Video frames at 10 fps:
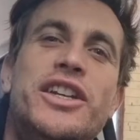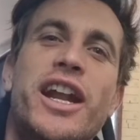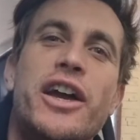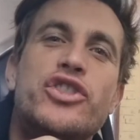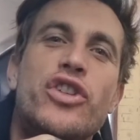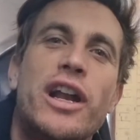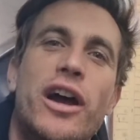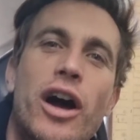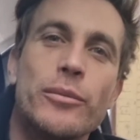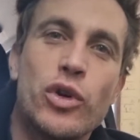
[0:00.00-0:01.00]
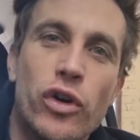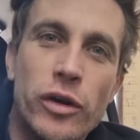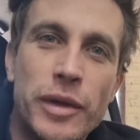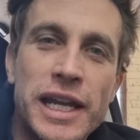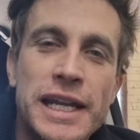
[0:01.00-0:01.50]
G'day Australia, I'm
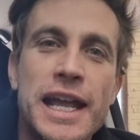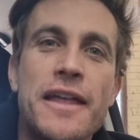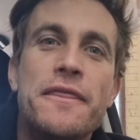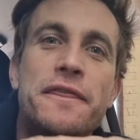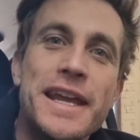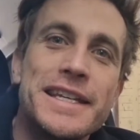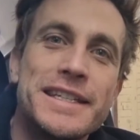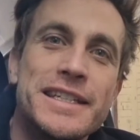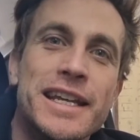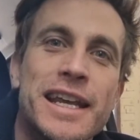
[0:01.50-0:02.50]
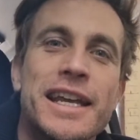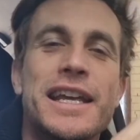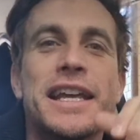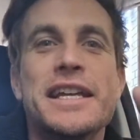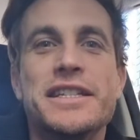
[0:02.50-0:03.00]
Coram E, and this
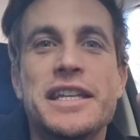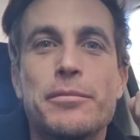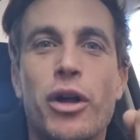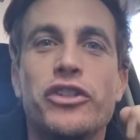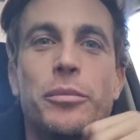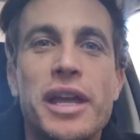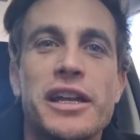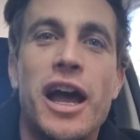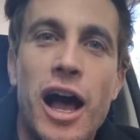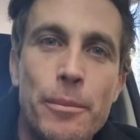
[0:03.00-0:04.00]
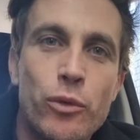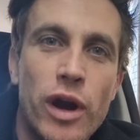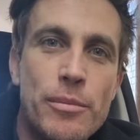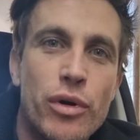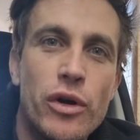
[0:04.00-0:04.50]
is the multimedia
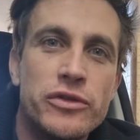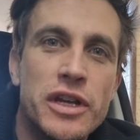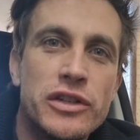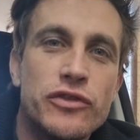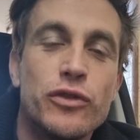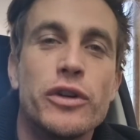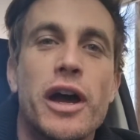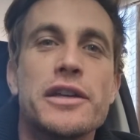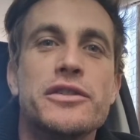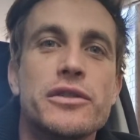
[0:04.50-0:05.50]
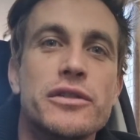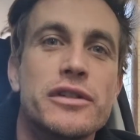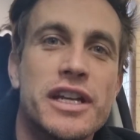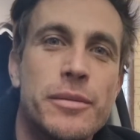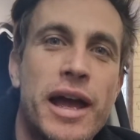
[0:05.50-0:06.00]
upgrade process for an Isuzu
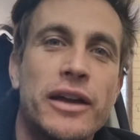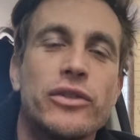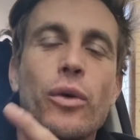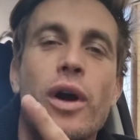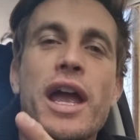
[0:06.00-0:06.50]
DMAX or